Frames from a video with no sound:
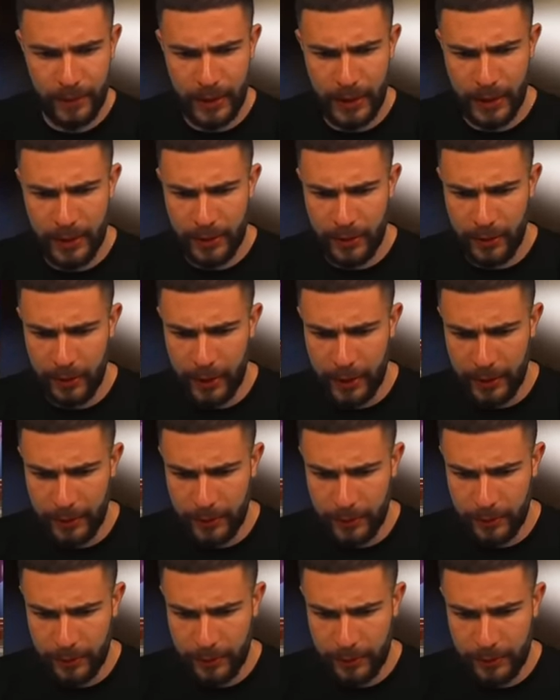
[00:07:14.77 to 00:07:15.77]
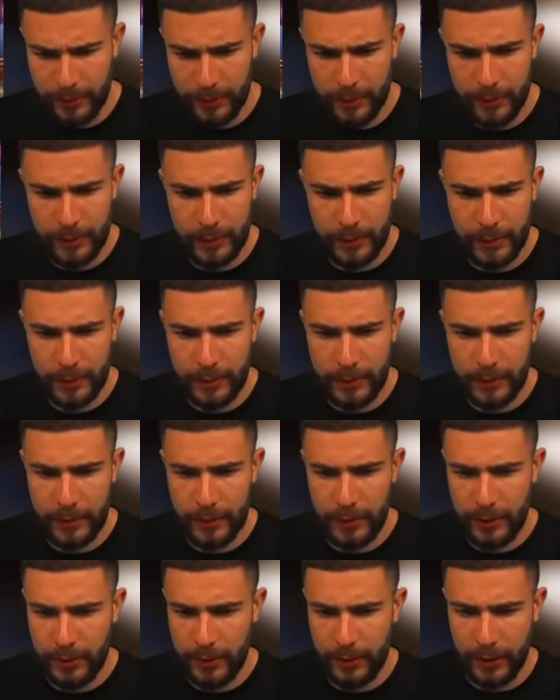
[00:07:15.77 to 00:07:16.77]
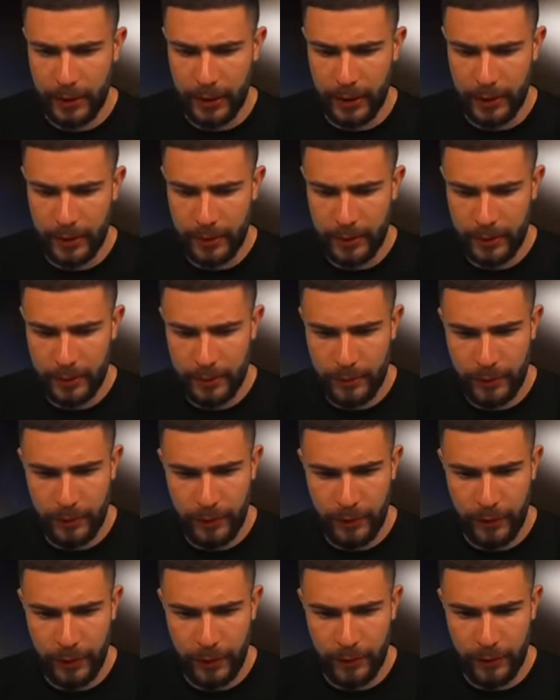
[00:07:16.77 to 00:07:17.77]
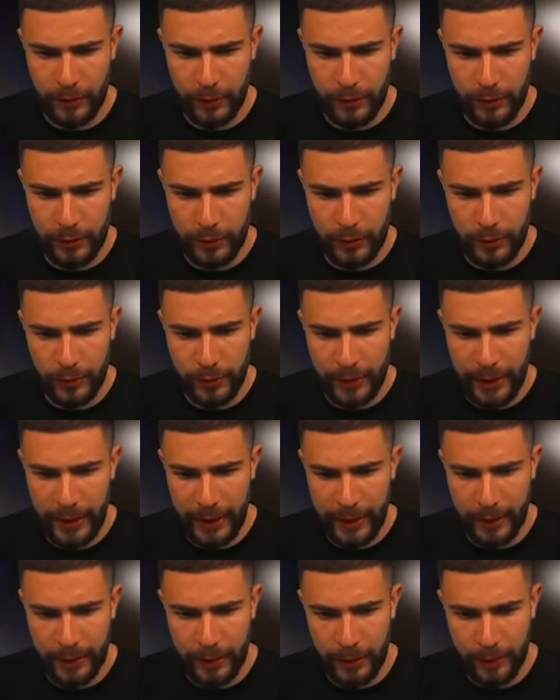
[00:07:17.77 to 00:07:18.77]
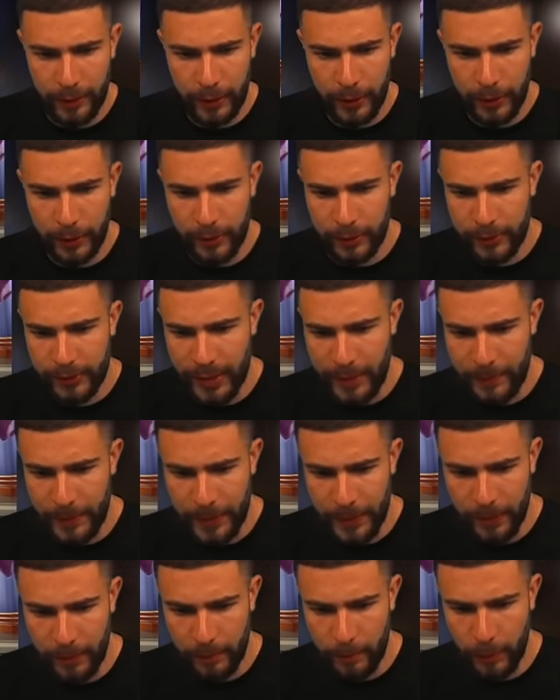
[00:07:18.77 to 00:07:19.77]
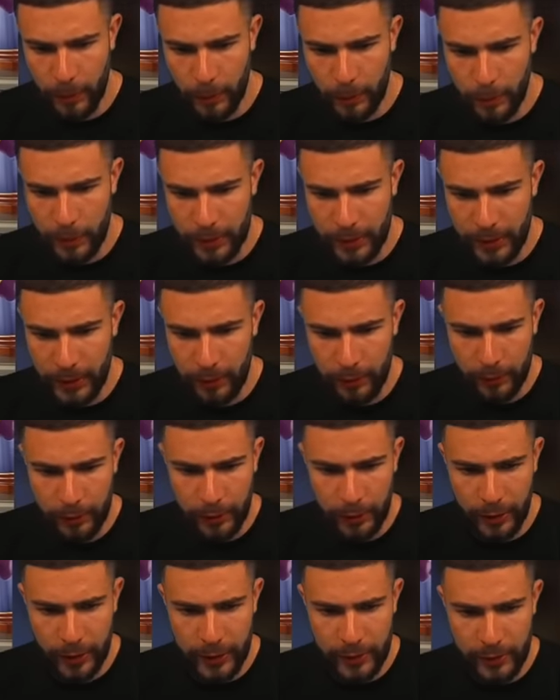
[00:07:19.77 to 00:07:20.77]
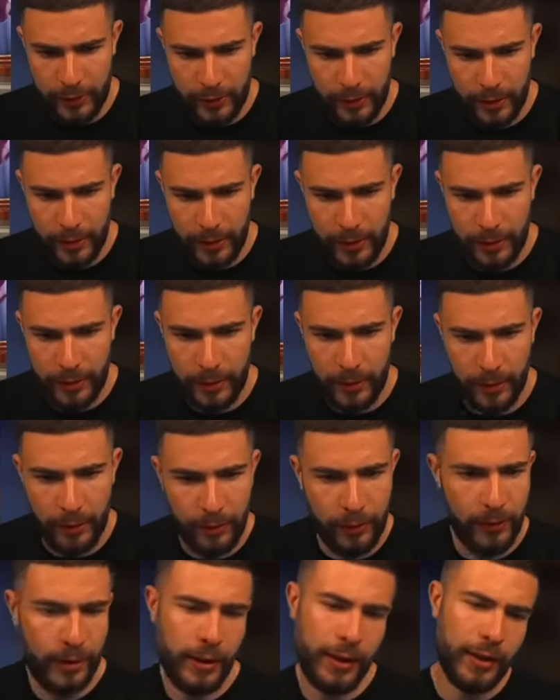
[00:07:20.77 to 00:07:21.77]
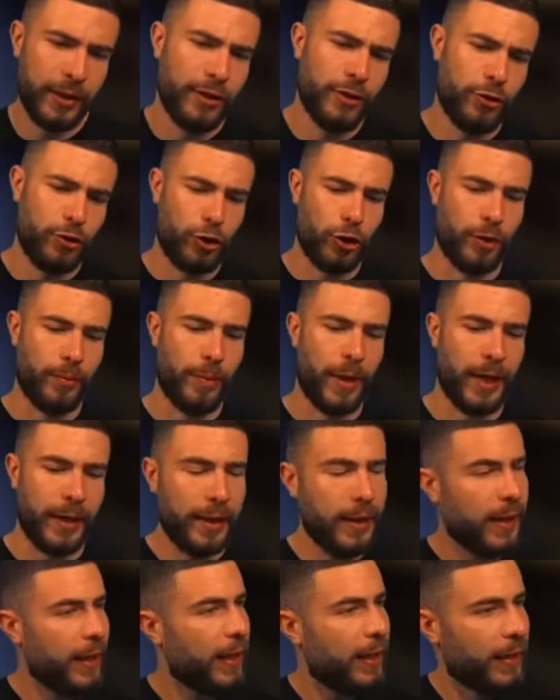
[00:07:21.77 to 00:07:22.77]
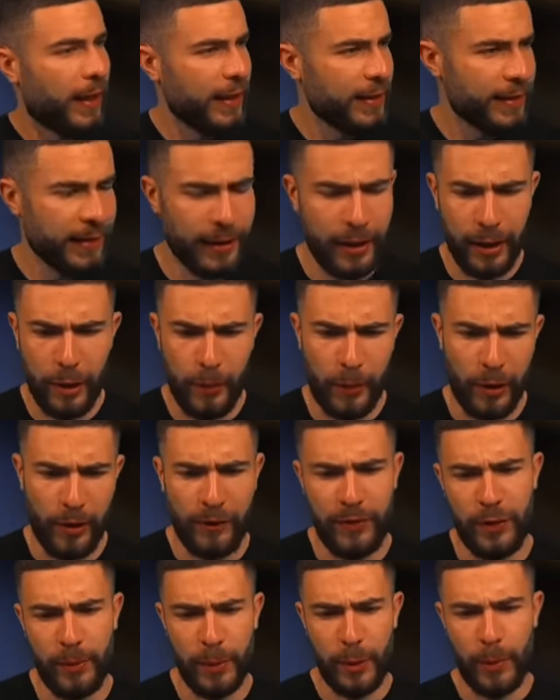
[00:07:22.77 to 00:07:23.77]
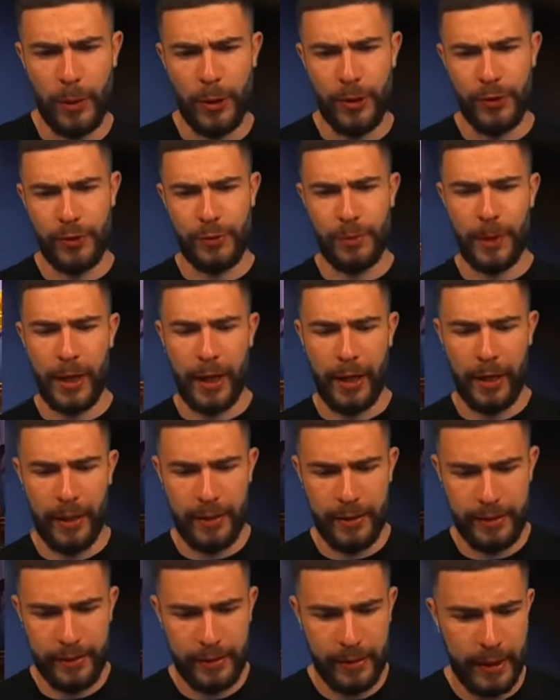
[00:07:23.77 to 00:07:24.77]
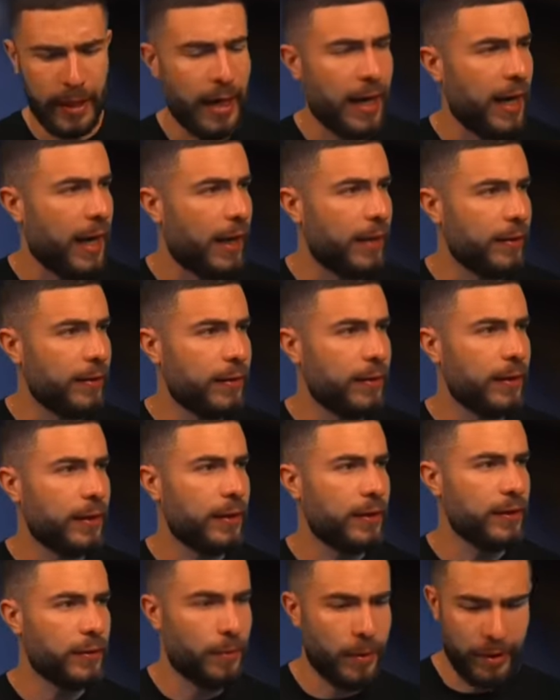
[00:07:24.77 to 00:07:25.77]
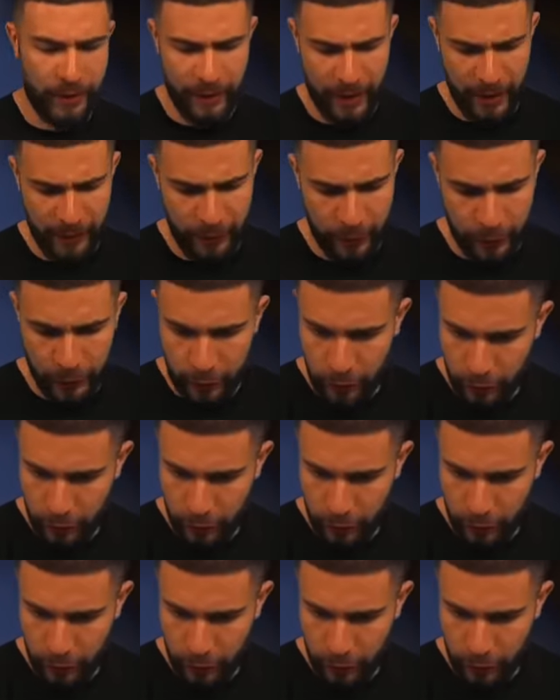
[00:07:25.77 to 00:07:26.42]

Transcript: It's all right, though. Okay. We forgive you because you do it again. Here we go. Zaps in. Purples, yellows, greens. No? Good shit, man. That's another profitable bonus buy, guys. And it is above average.